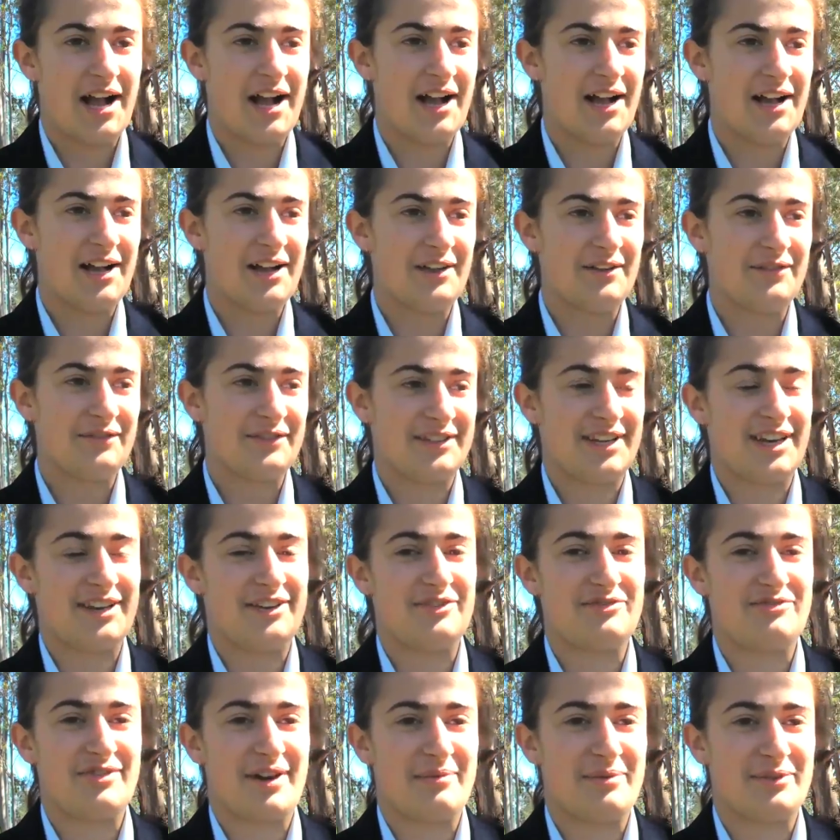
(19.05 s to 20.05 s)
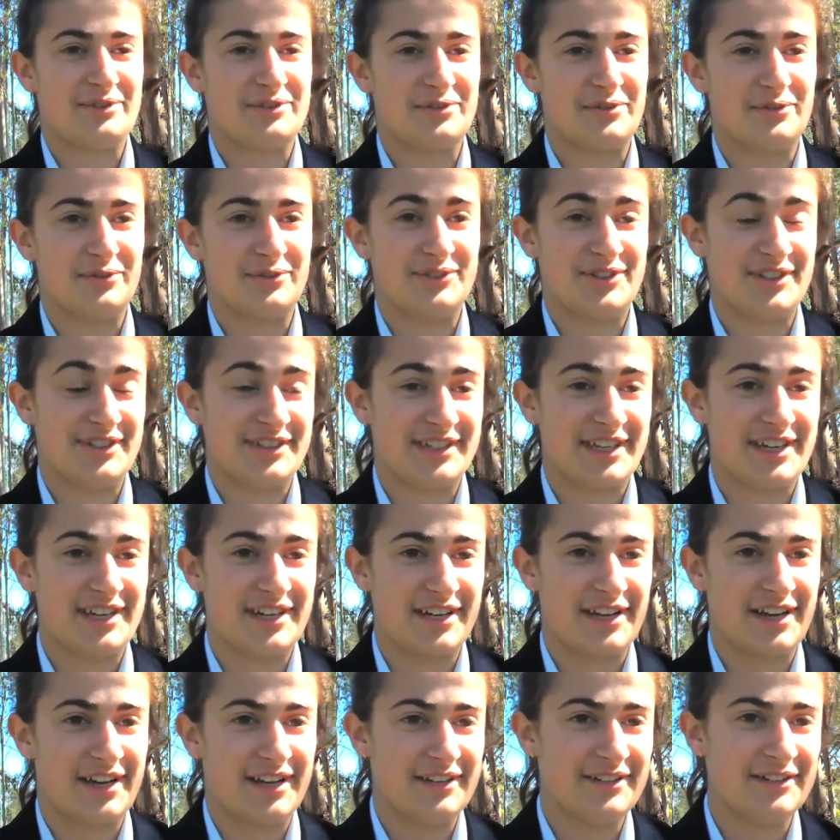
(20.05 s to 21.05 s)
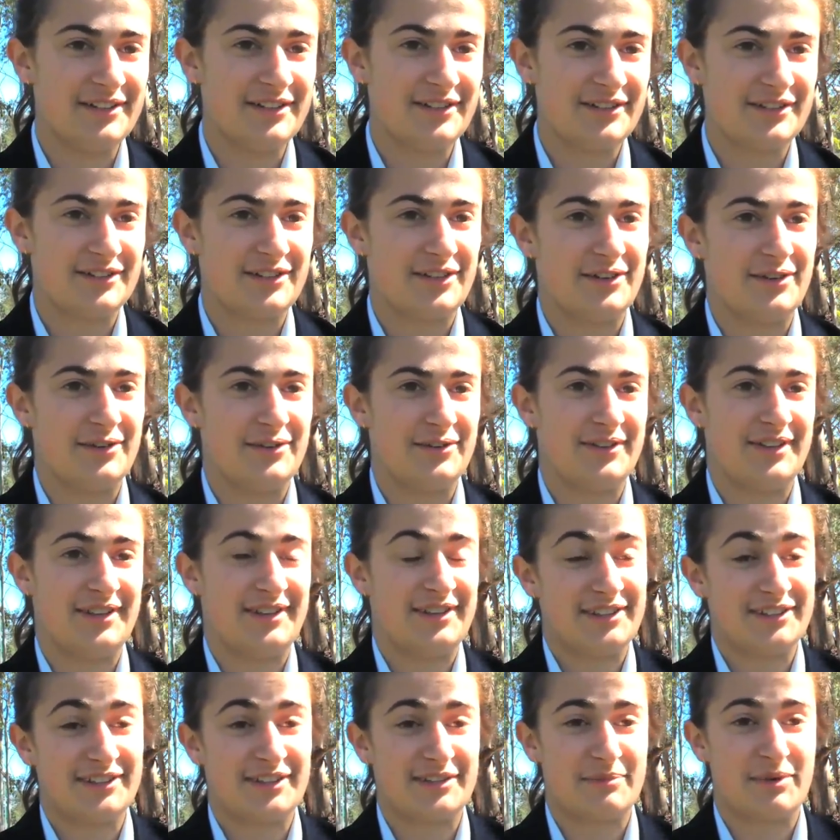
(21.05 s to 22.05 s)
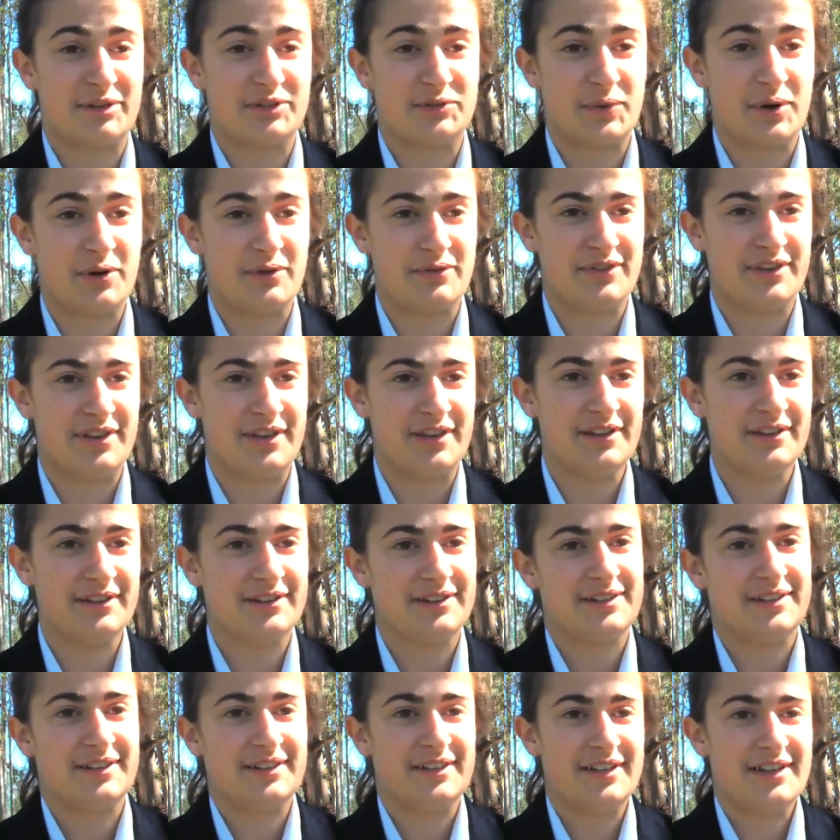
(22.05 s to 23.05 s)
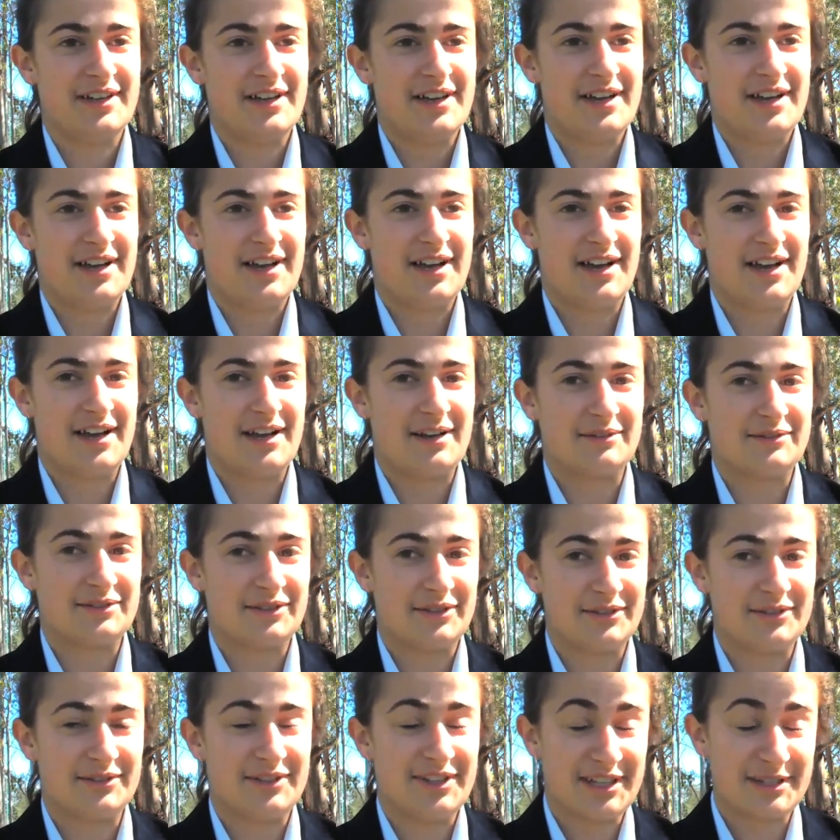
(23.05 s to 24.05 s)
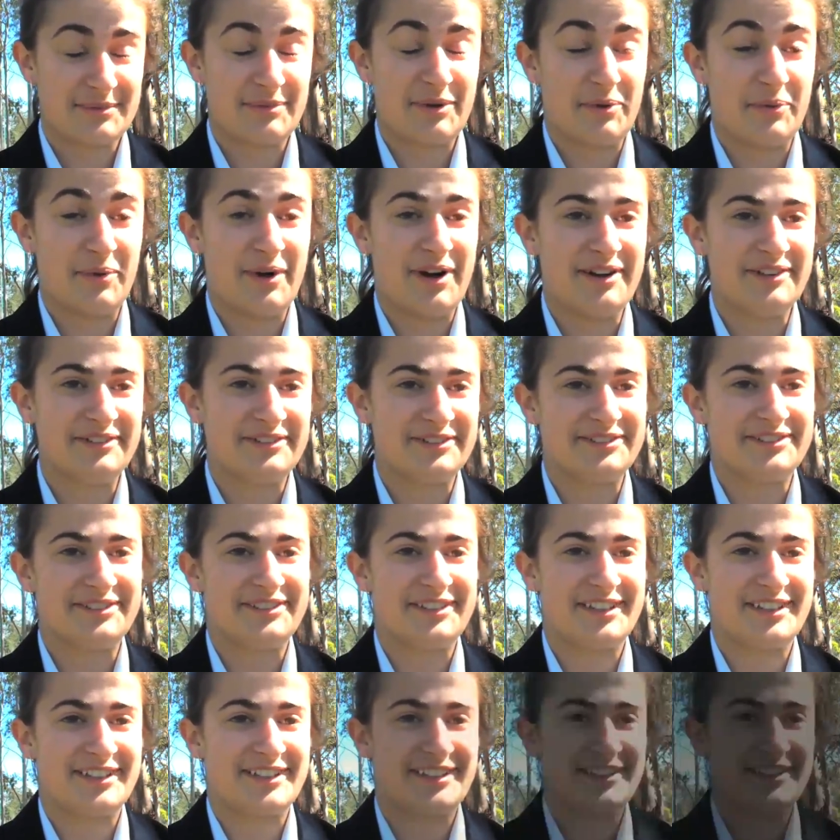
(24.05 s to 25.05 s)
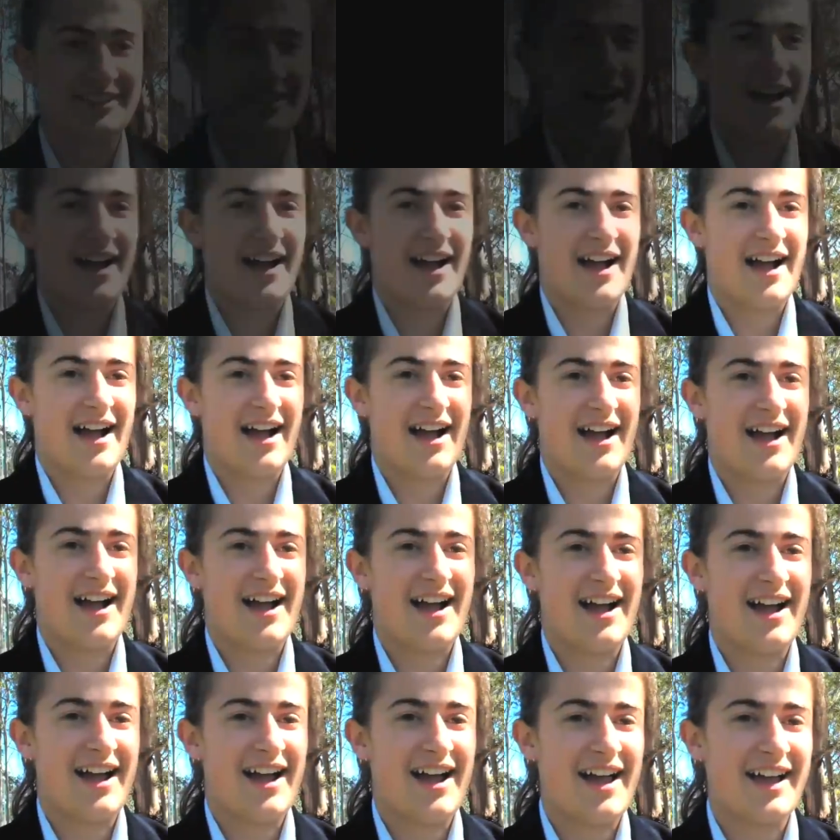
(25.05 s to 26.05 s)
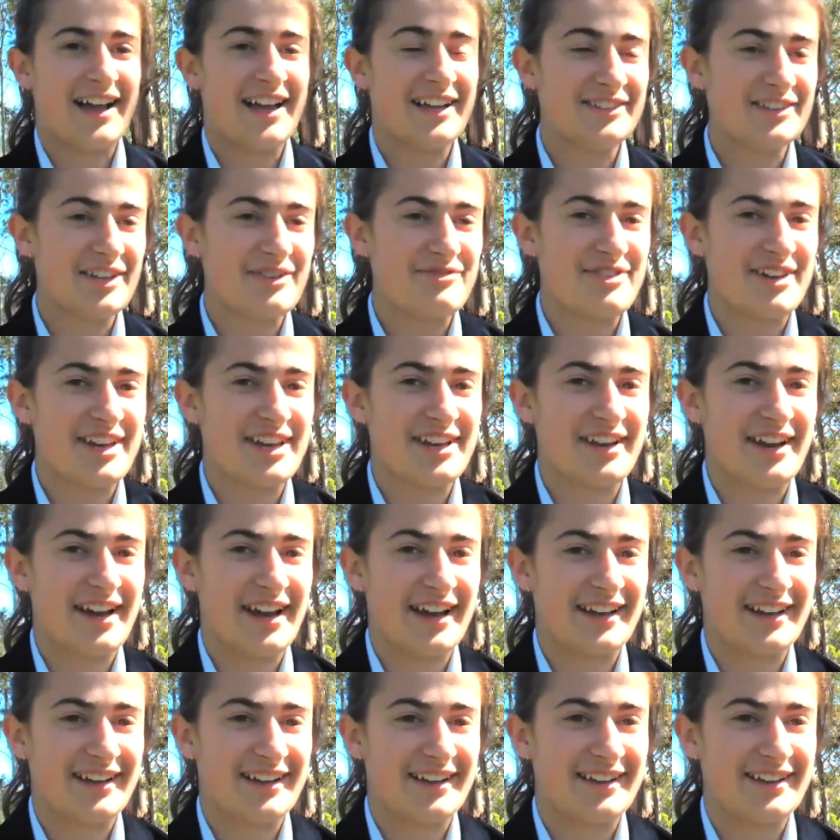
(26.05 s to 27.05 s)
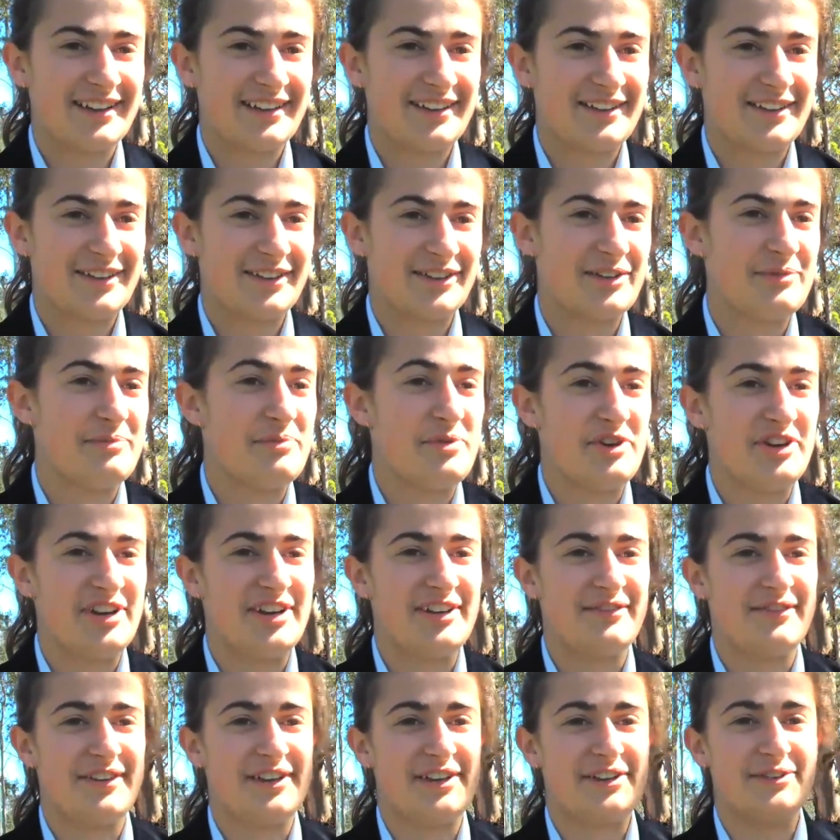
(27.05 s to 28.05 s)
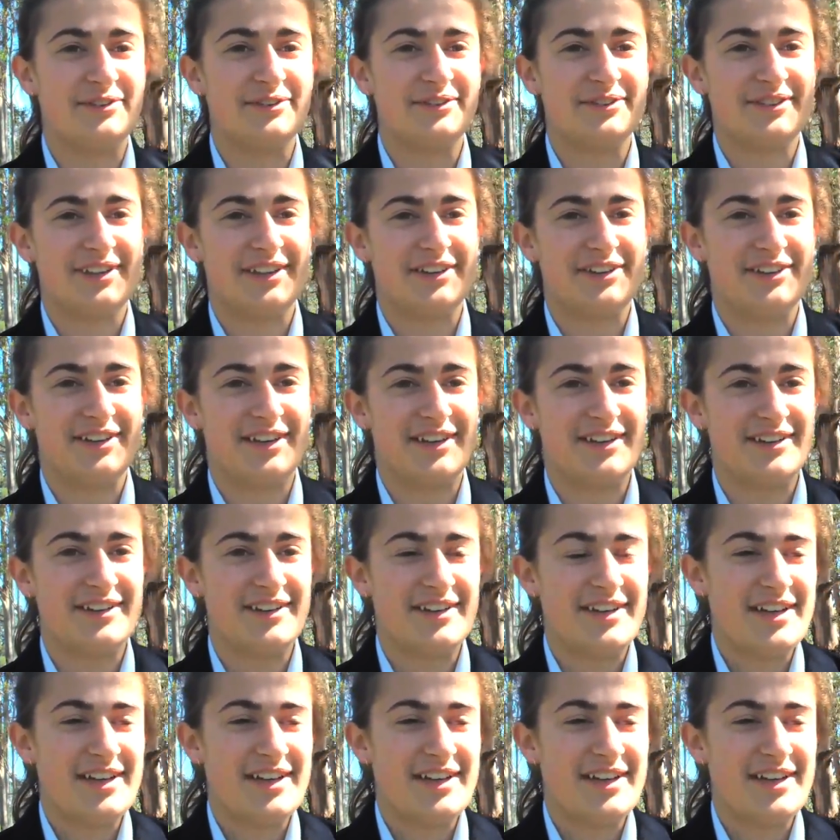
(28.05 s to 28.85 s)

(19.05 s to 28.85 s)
I've attended grammar school since kindergarten, so then this is my 12th year. So yeah, it's been a while. I guess I really like the community feel that you get.